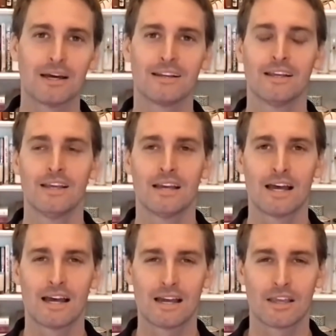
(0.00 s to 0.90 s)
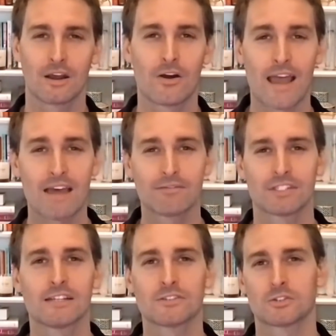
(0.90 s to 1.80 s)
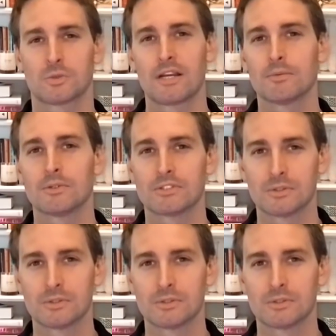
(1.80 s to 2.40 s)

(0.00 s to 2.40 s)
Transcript: but our advertisers were able